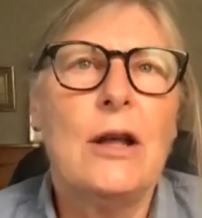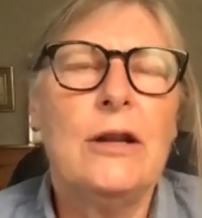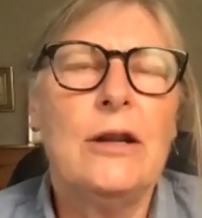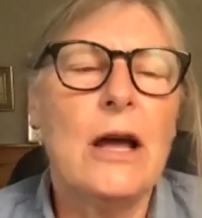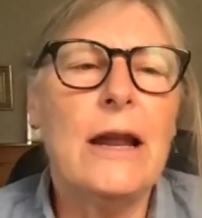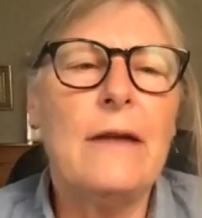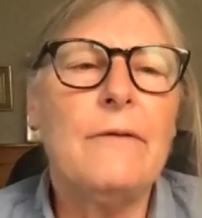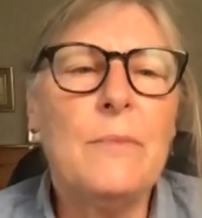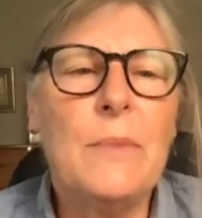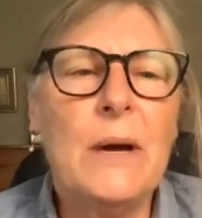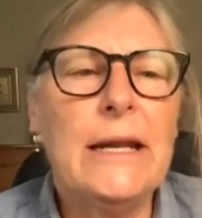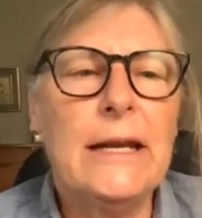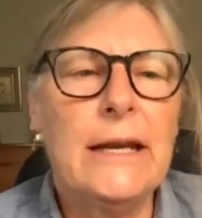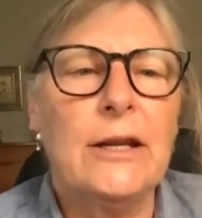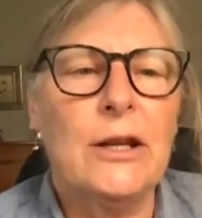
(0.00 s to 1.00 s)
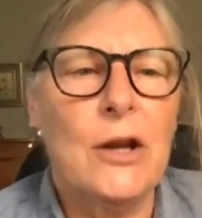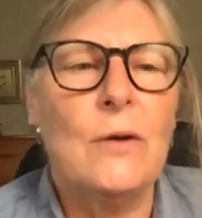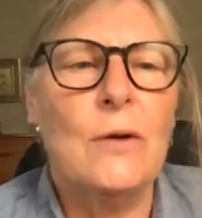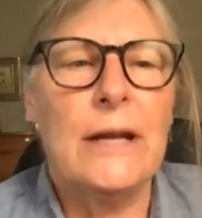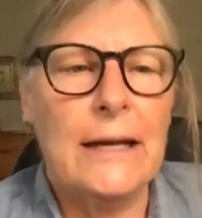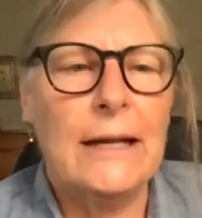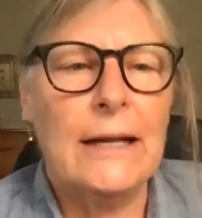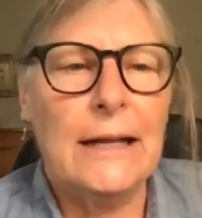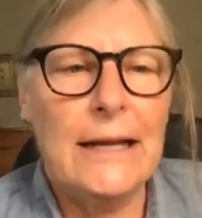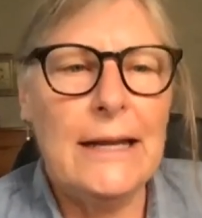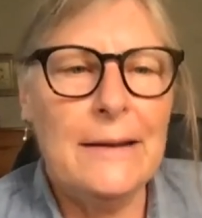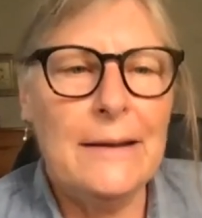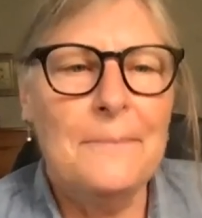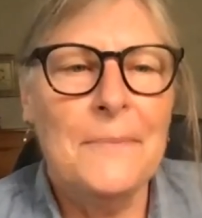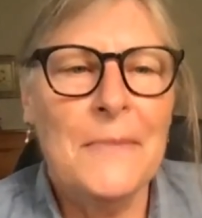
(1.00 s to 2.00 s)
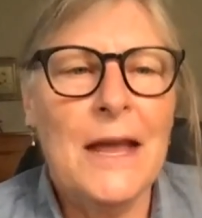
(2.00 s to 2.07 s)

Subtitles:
not everybody can go to Italy.